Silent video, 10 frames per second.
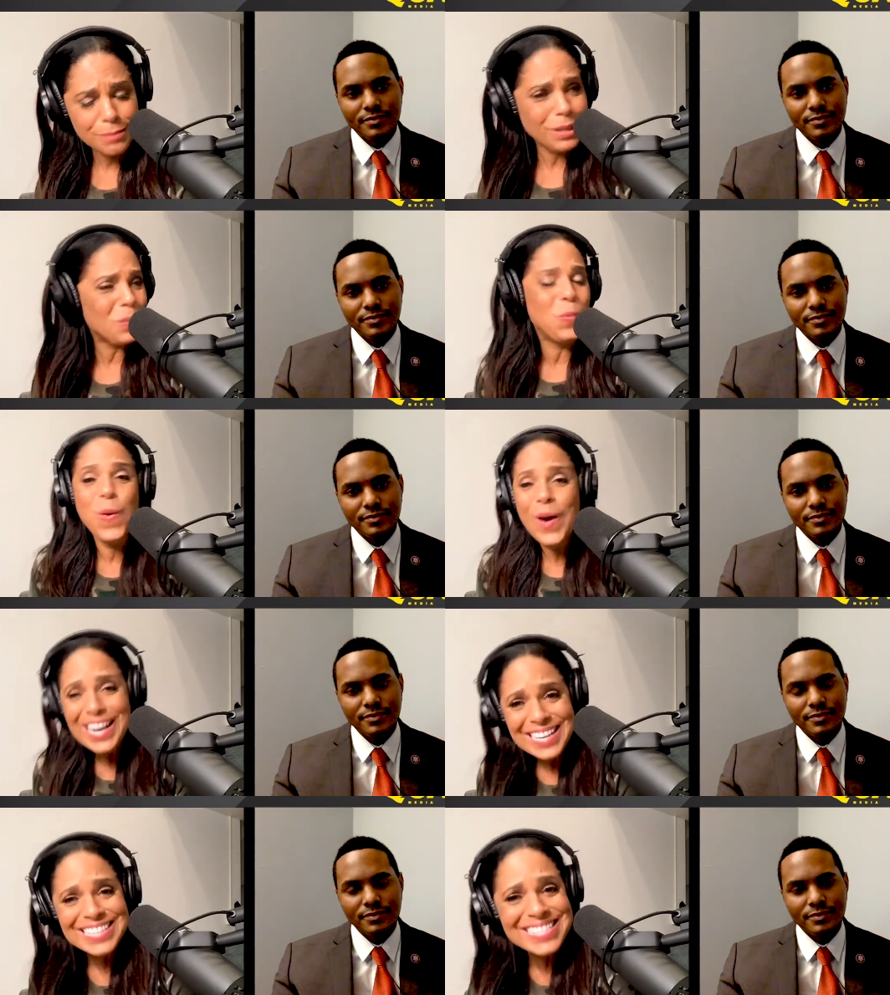Speaker 1: I'm like,
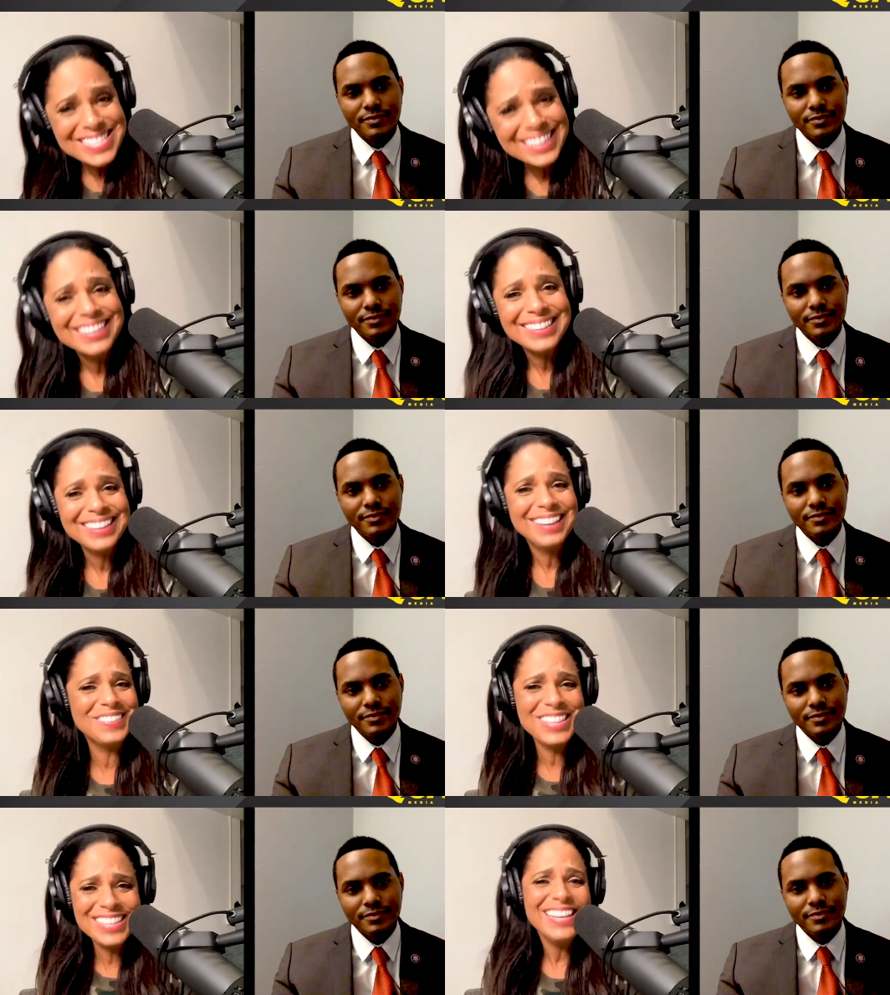what?
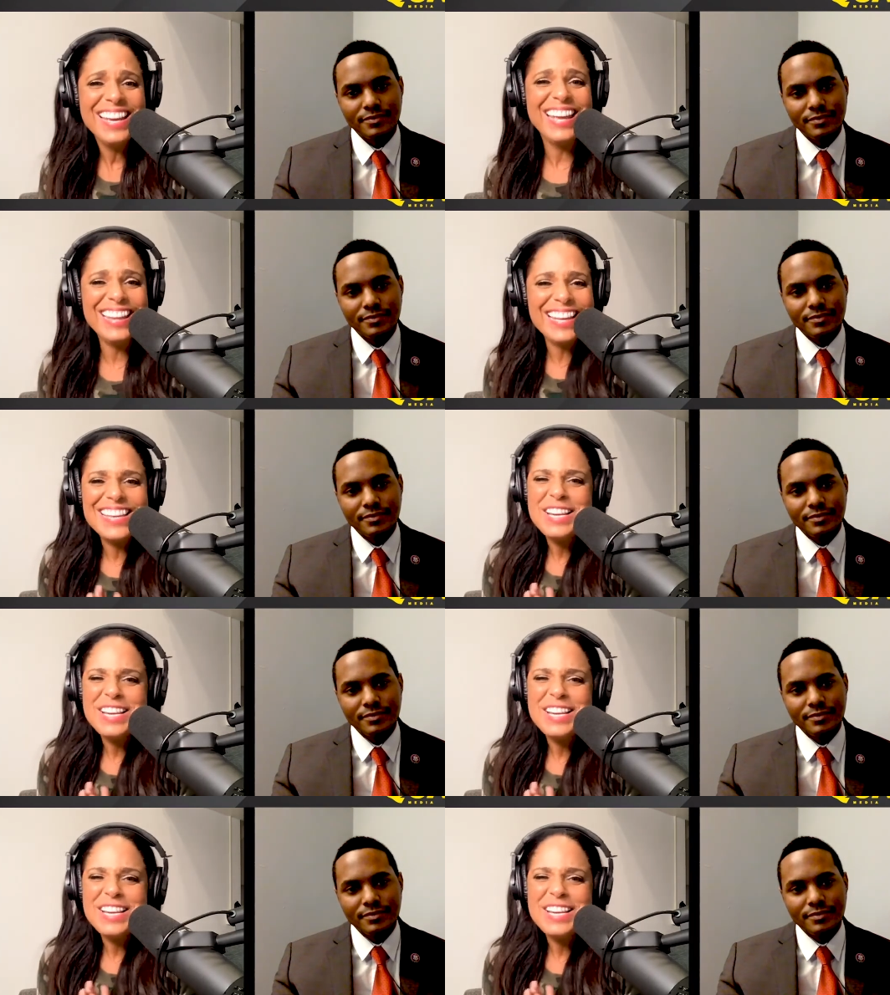I mean, like